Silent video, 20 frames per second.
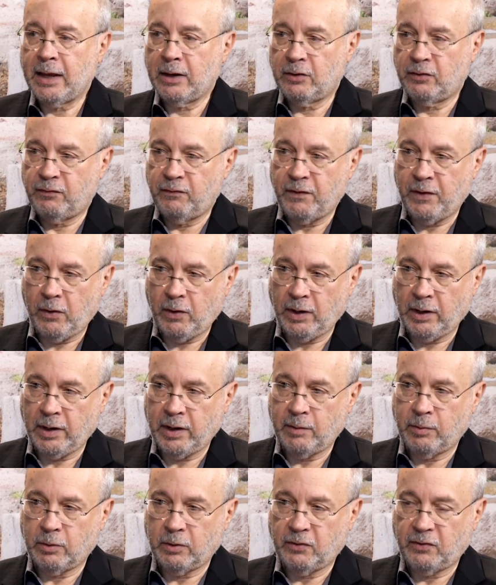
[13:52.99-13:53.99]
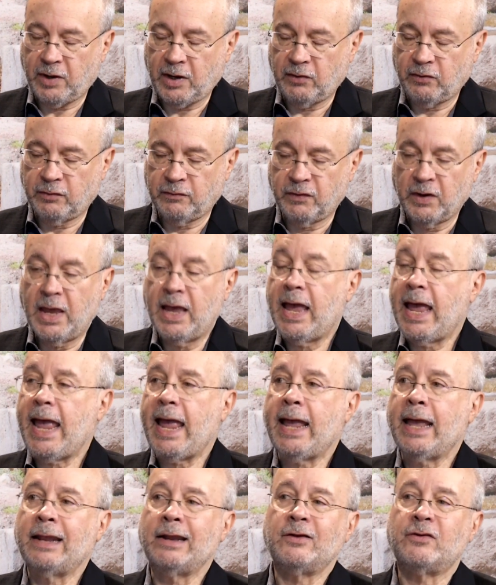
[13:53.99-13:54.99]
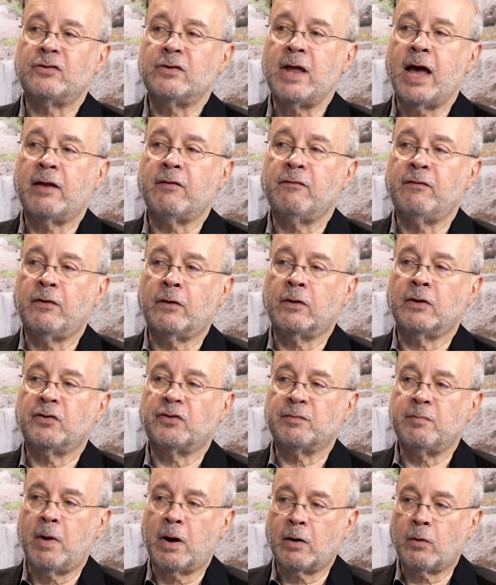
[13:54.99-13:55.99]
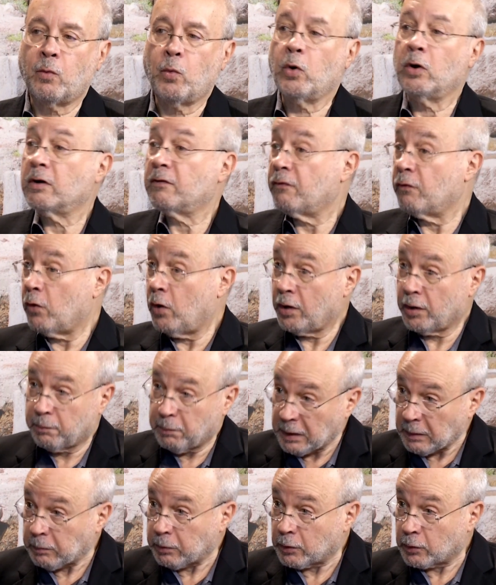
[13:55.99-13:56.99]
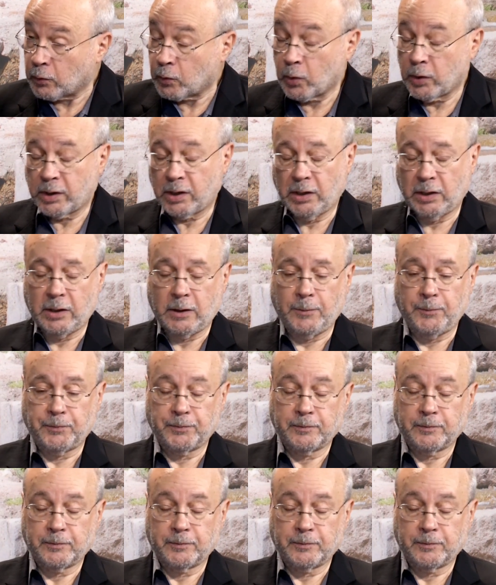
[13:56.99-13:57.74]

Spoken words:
It's very labor intensive, and it's not very smart work for all the people that are working there.